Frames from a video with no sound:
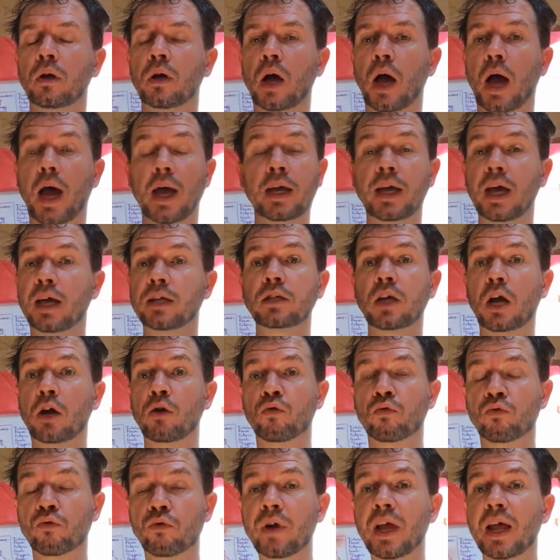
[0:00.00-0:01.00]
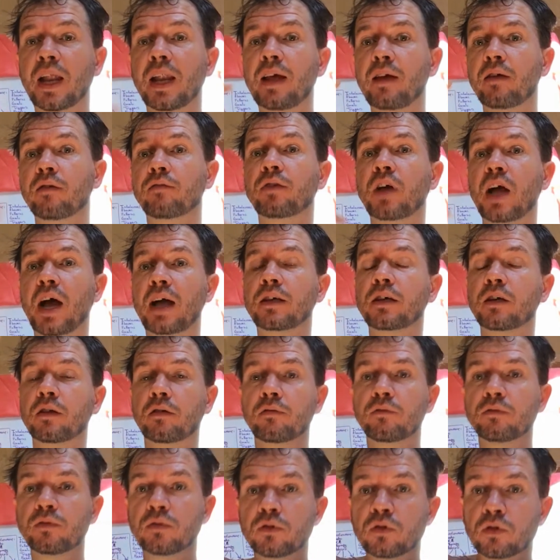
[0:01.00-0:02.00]
I guess I really have got
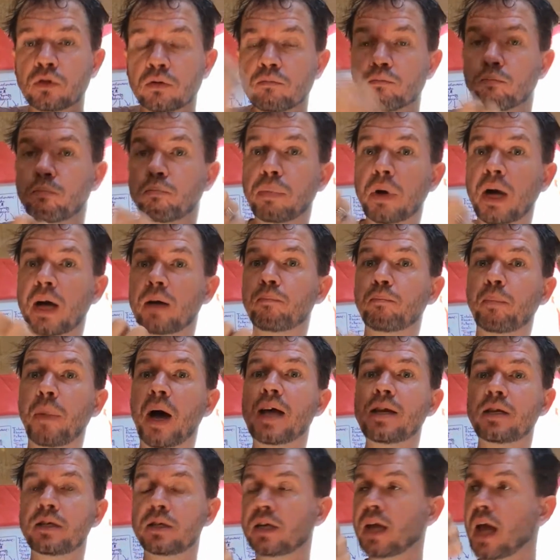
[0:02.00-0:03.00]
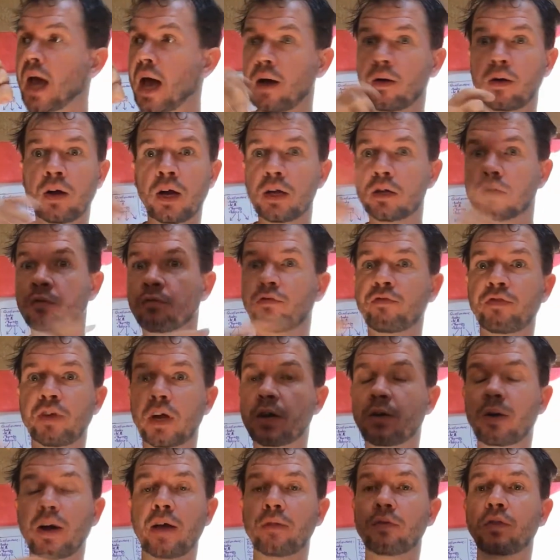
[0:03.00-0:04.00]
to button down and
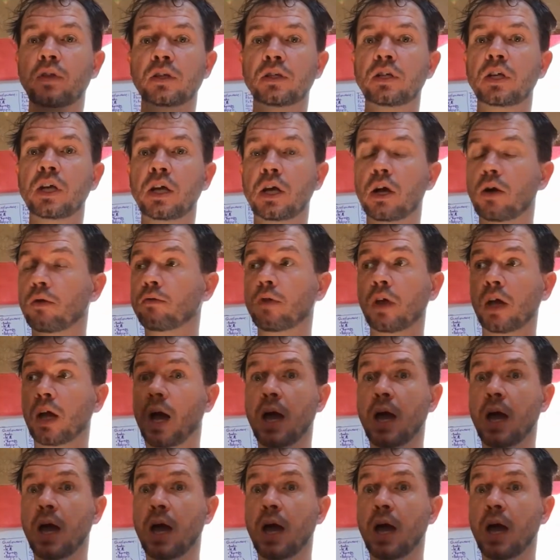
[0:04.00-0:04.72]
figure out this ego thing.